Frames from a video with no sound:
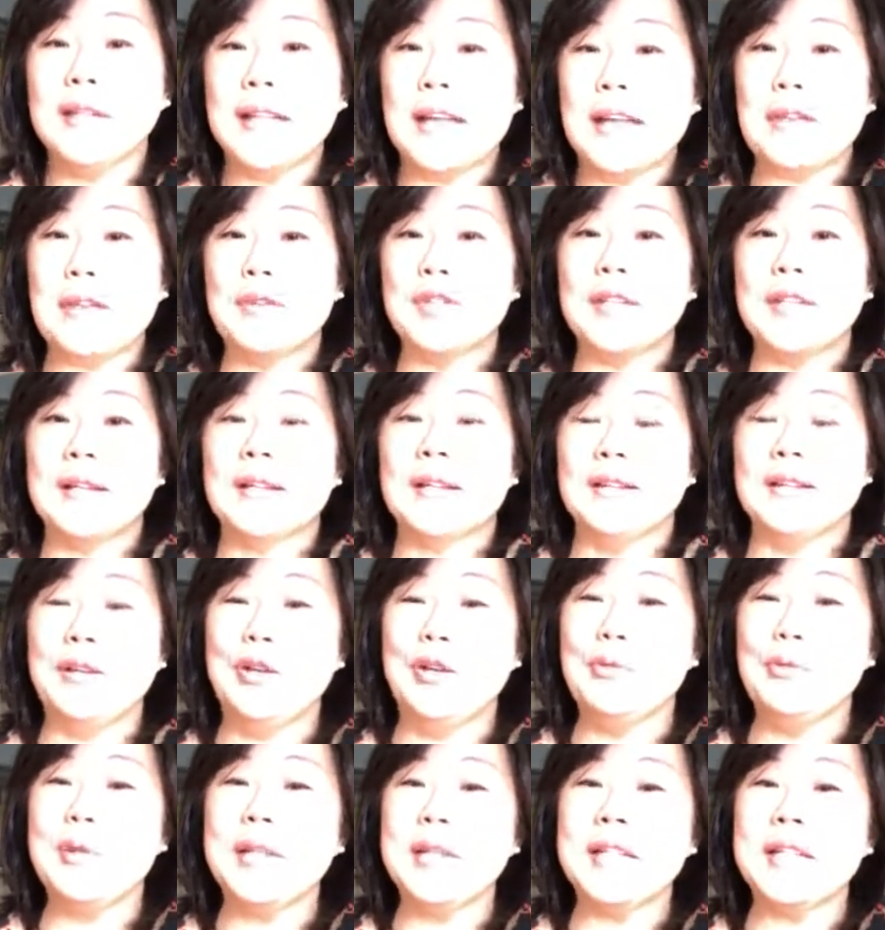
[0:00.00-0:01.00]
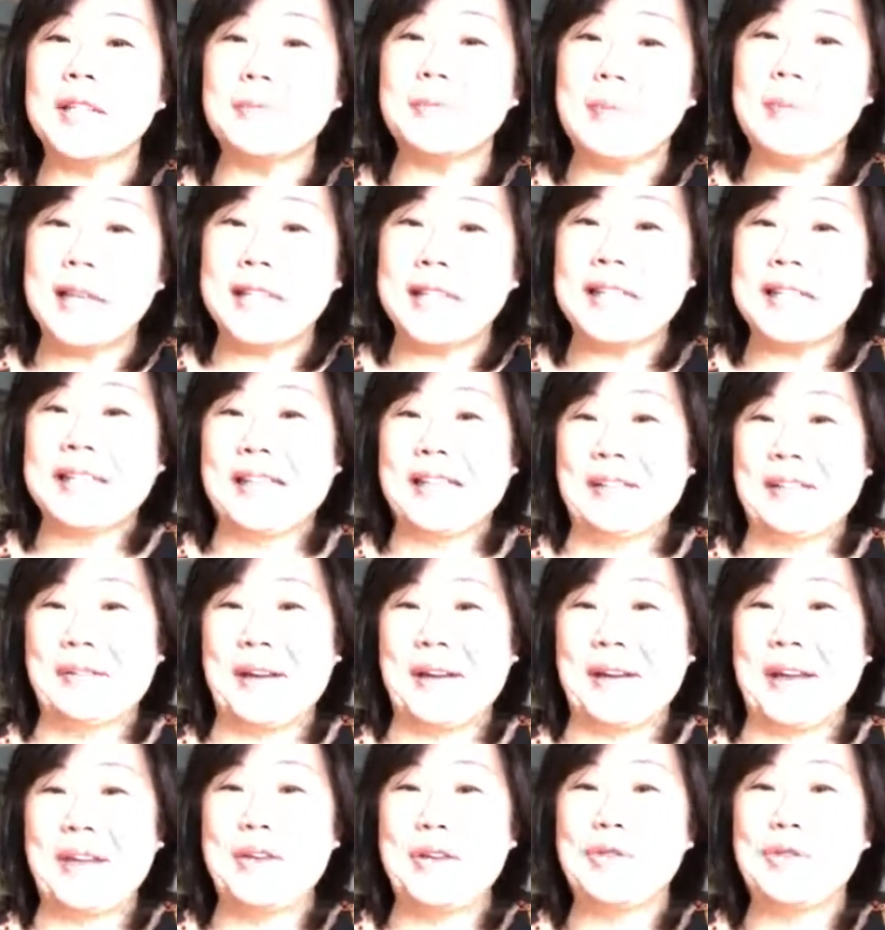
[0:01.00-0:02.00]
like you said, human is messy,
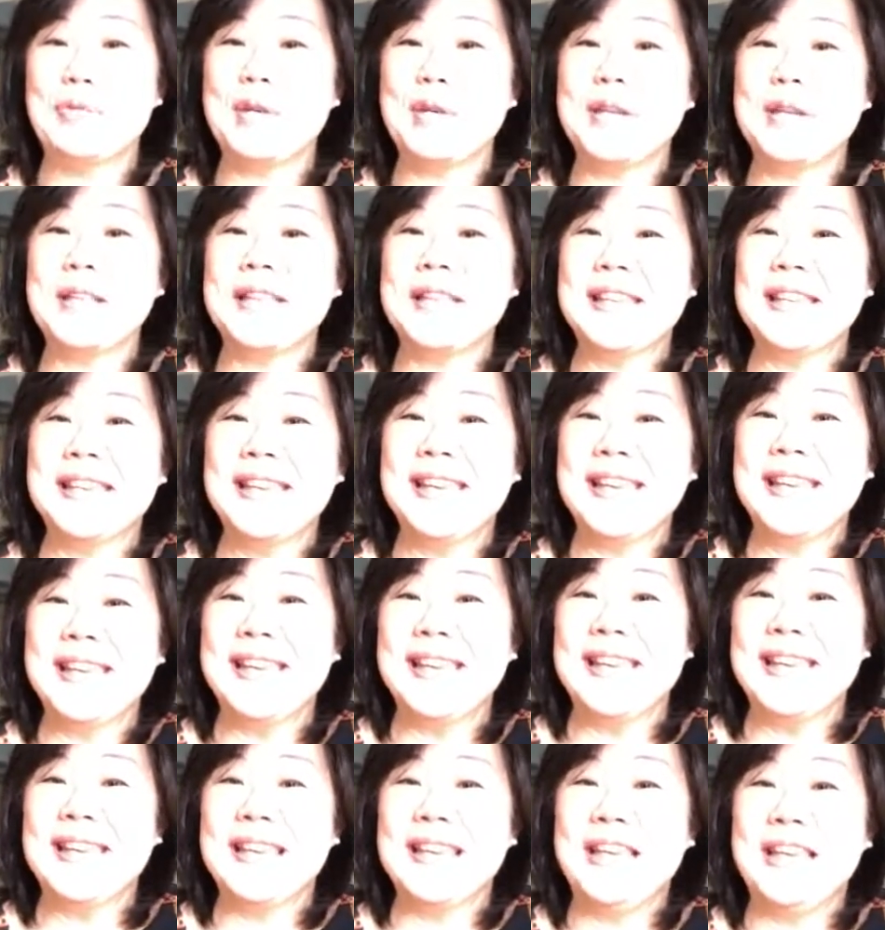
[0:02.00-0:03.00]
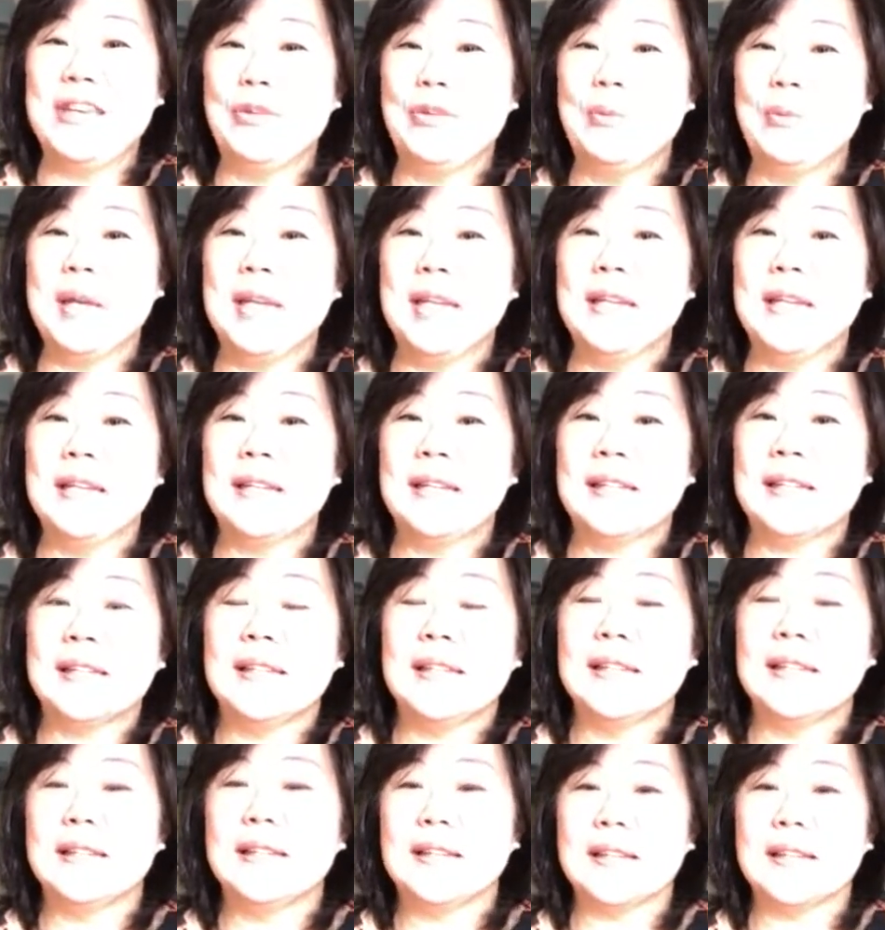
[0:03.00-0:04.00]
right? Human
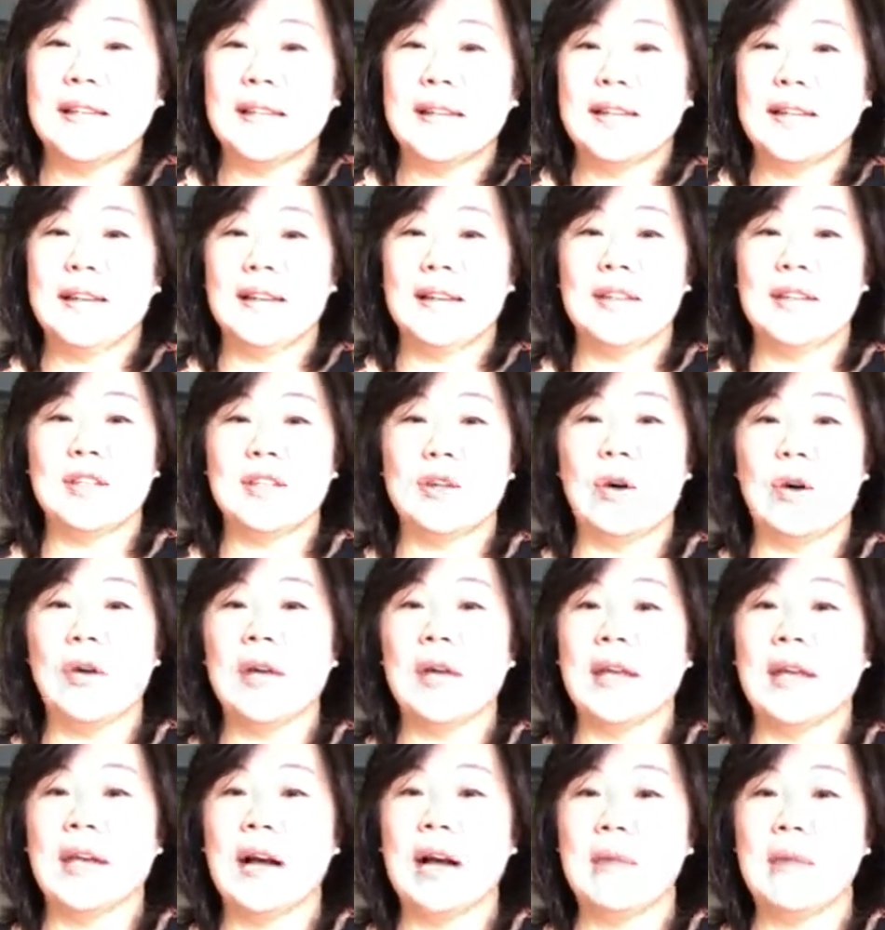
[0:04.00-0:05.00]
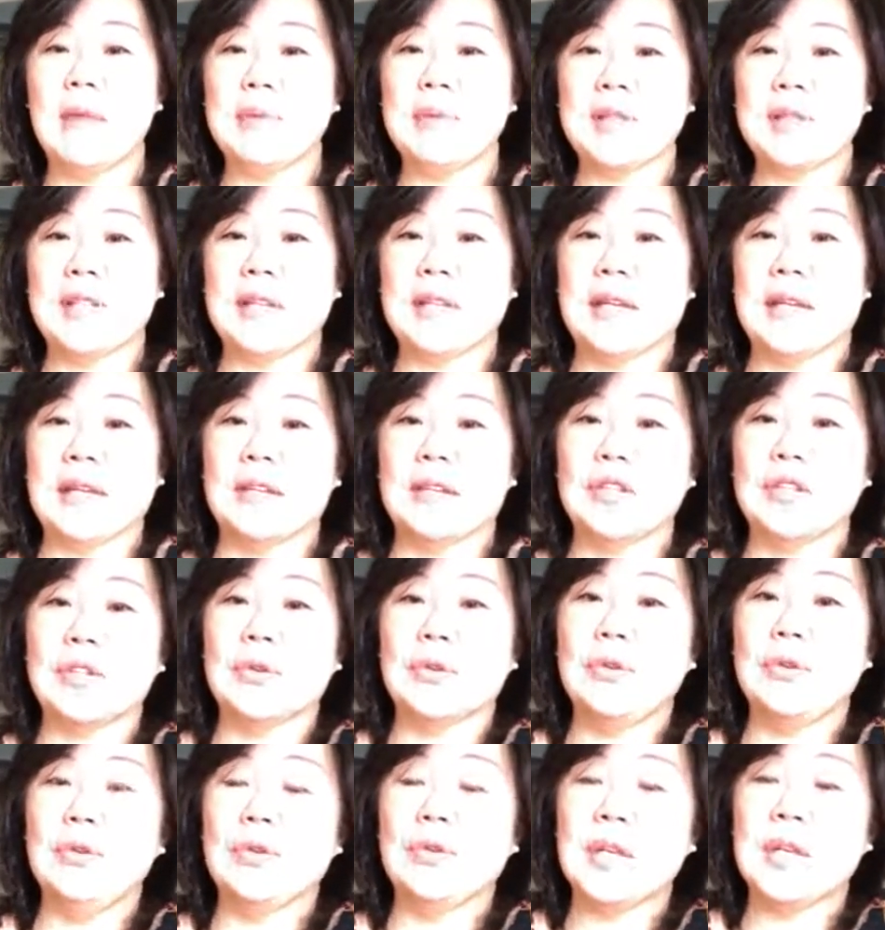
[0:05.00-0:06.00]
is all encompassing.
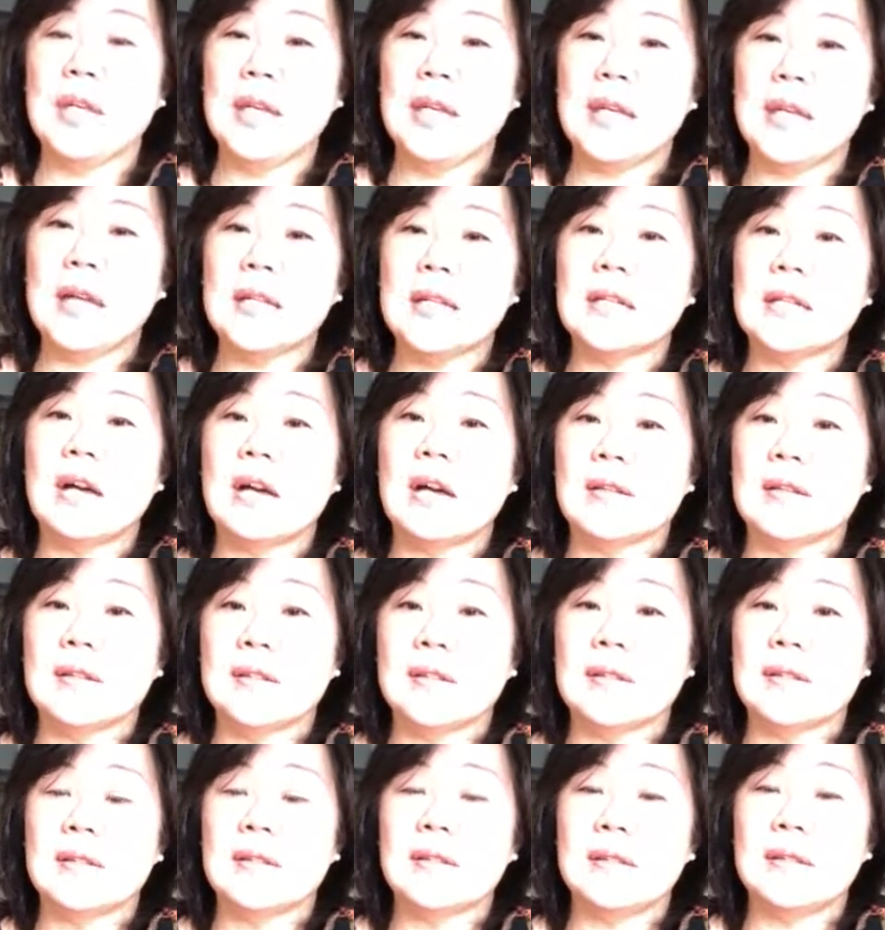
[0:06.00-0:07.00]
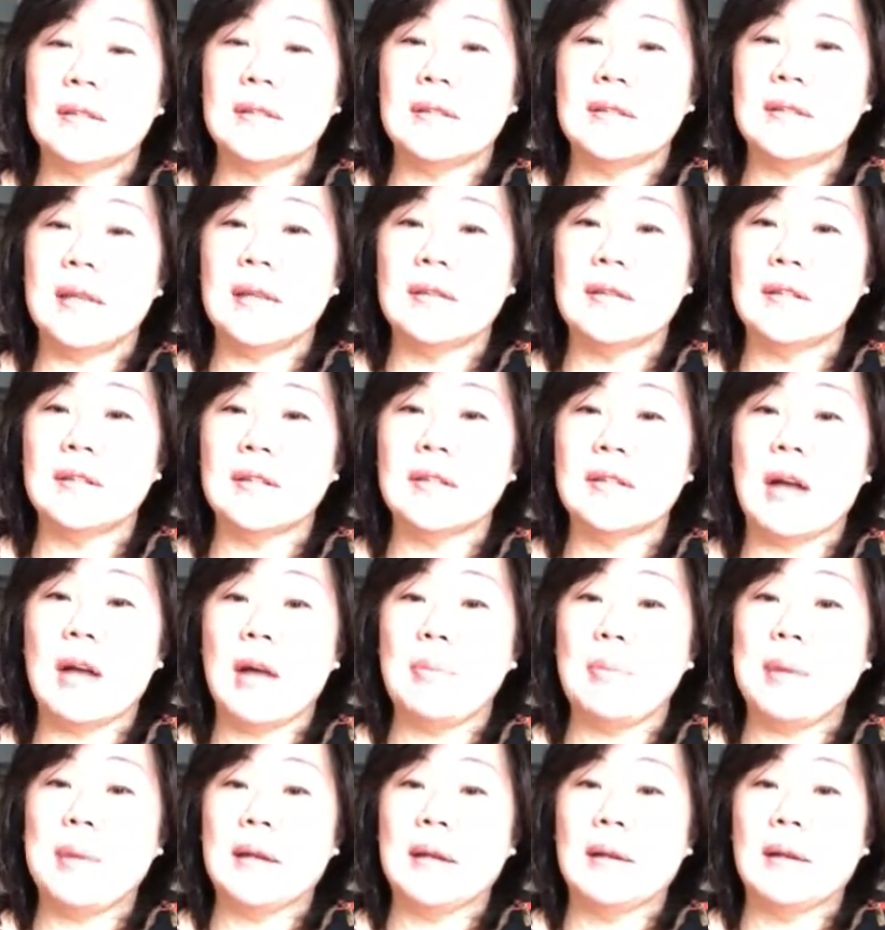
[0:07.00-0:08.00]
So you cannot take this
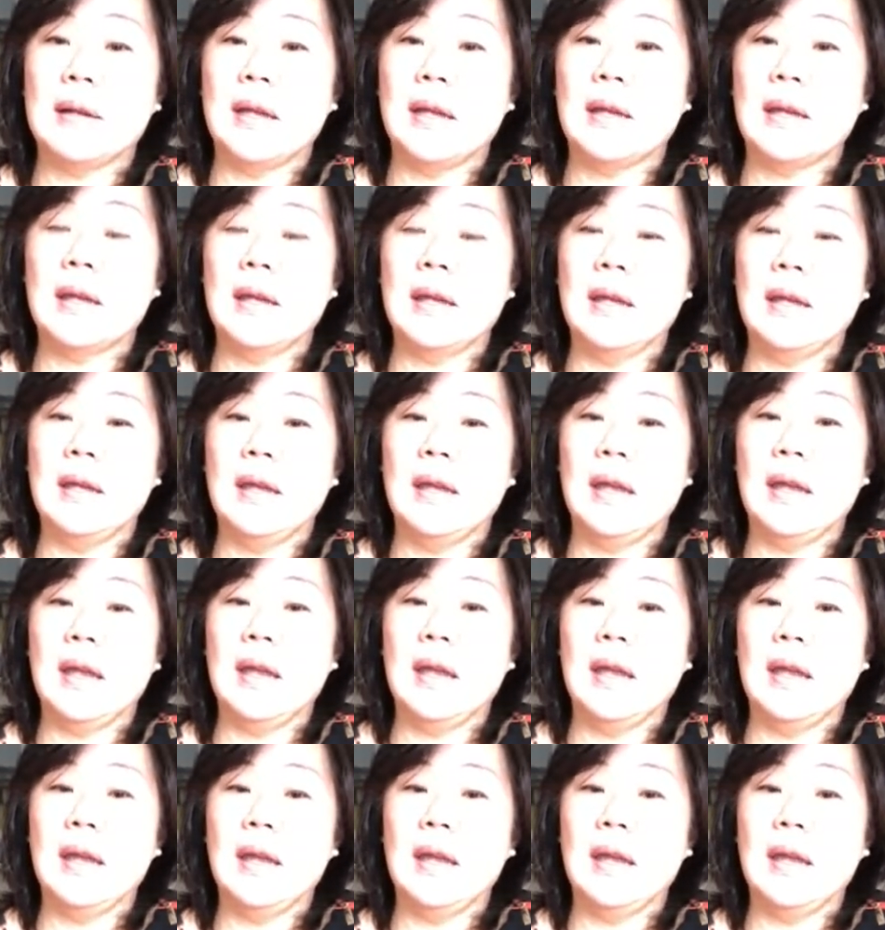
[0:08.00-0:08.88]
topic like a